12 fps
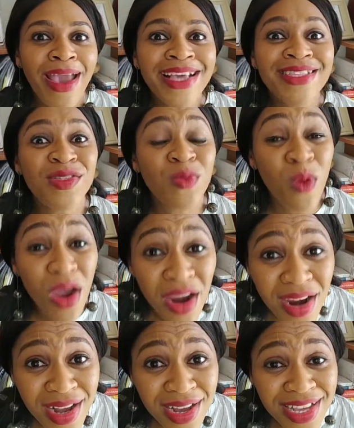It's
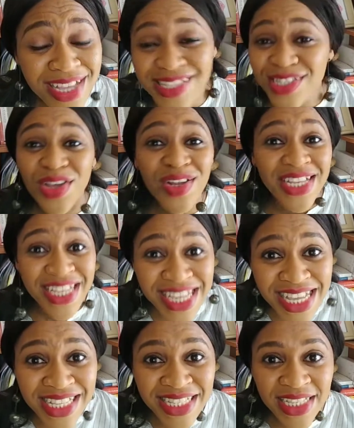work. It's not
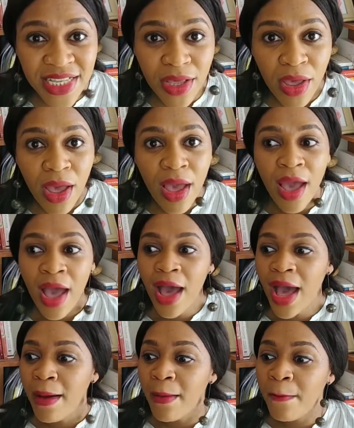easy.
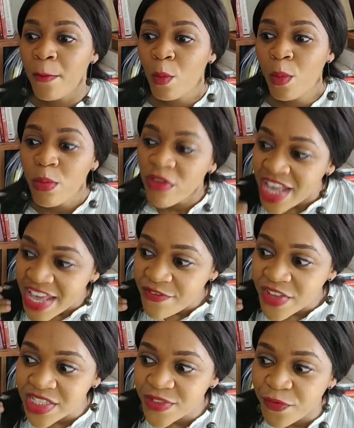
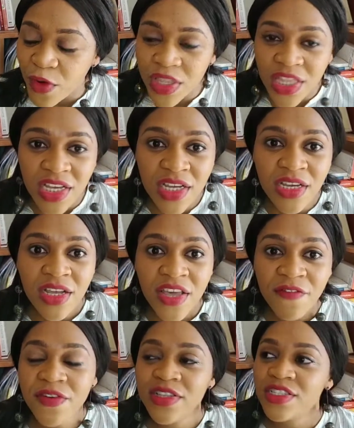If it's for
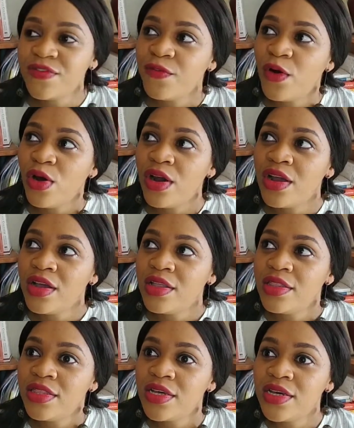
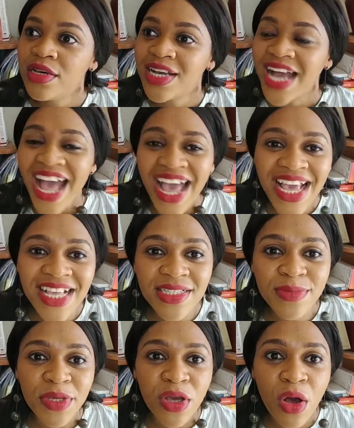the
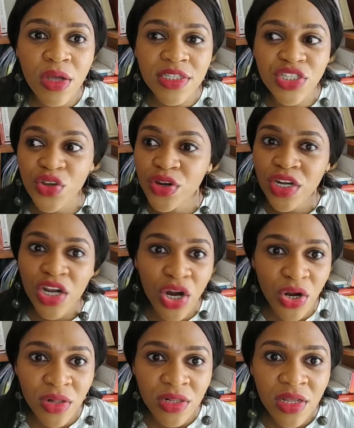guys, because you're a
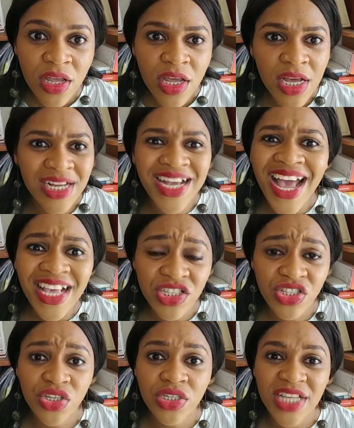girl,
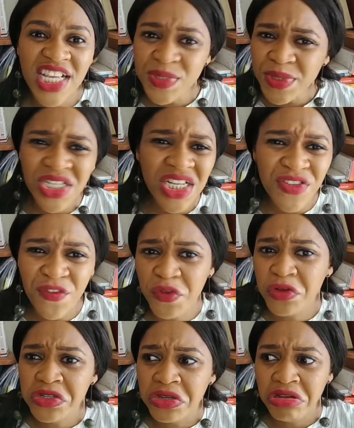guys just, especially if
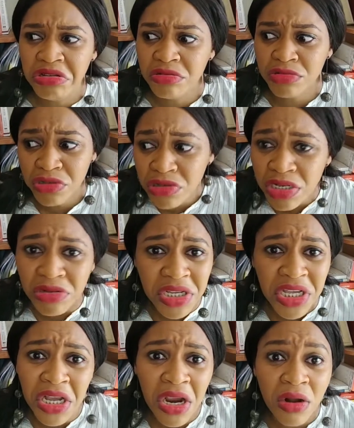you're a
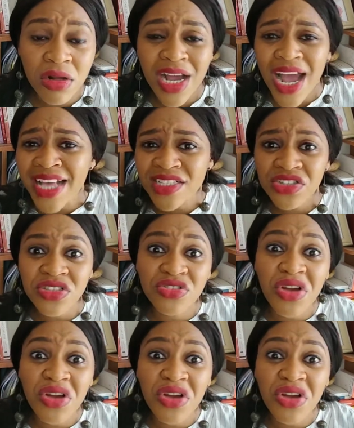good-looking girl, guys just